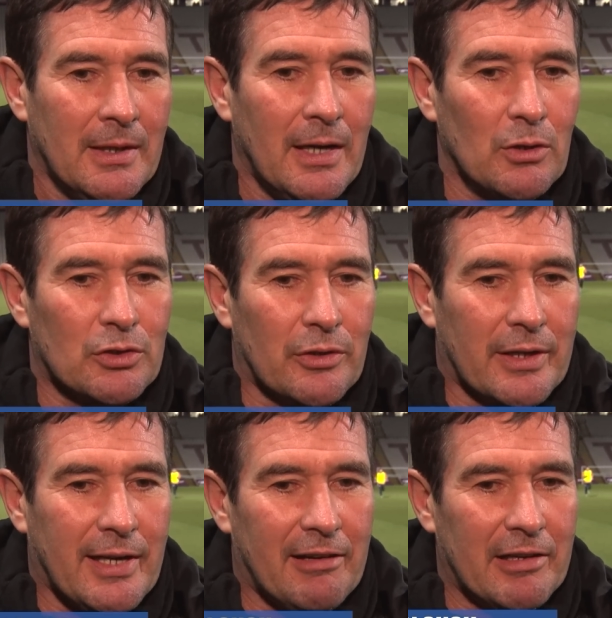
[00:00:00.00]
and also the
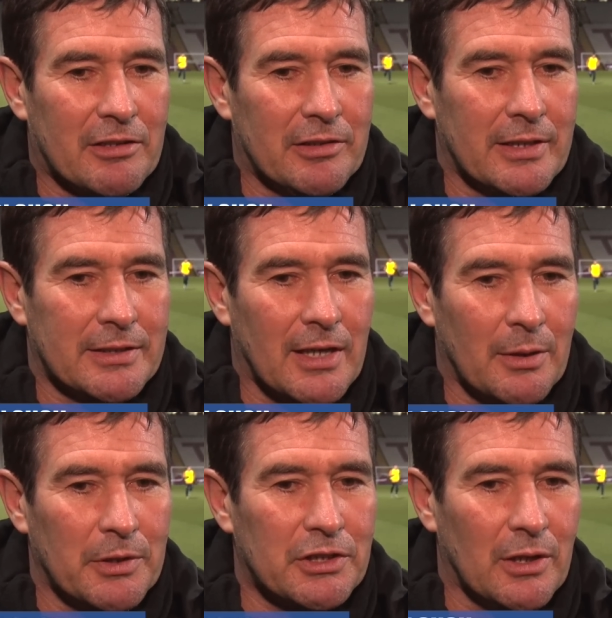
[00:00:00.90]
character and desire
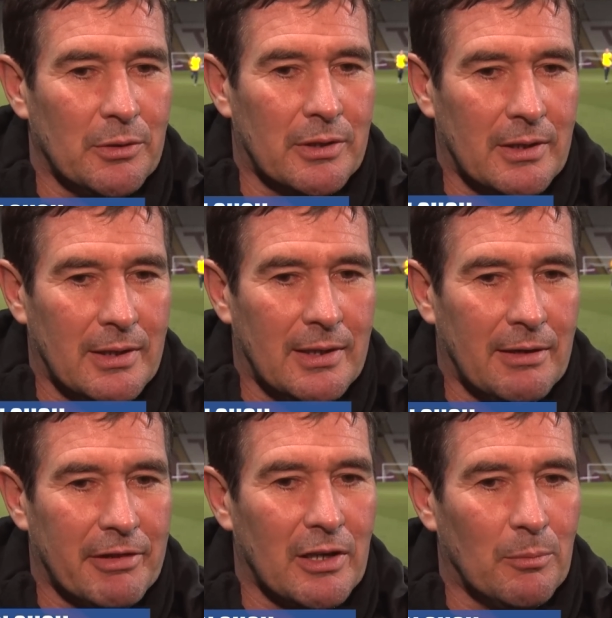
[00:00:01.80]
we showed, uh,
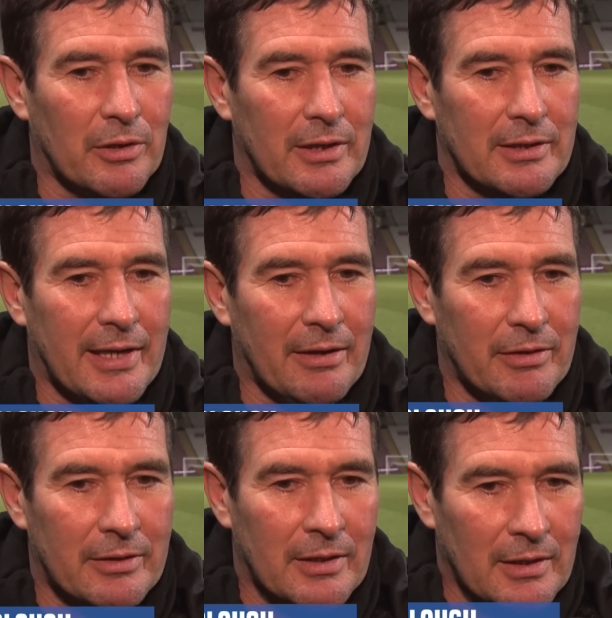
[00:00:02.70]
having gone one 0 down and